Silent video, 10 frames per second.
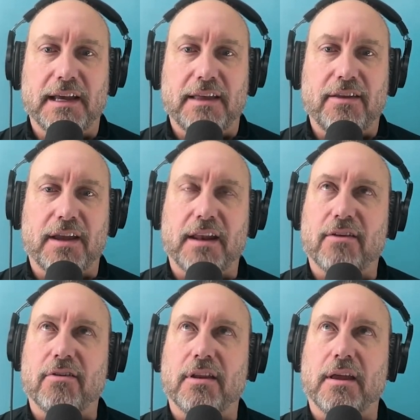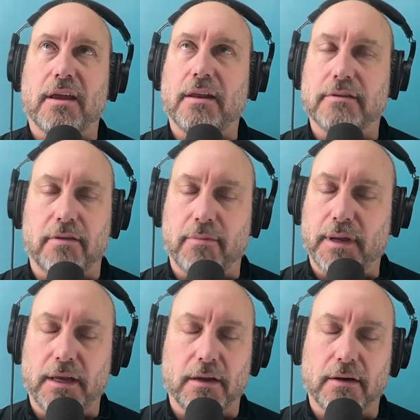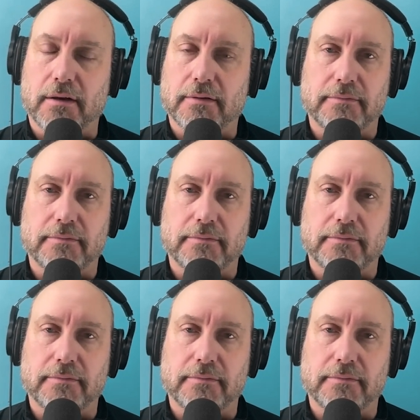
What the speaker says: They kind of go like, I just don't want to be here.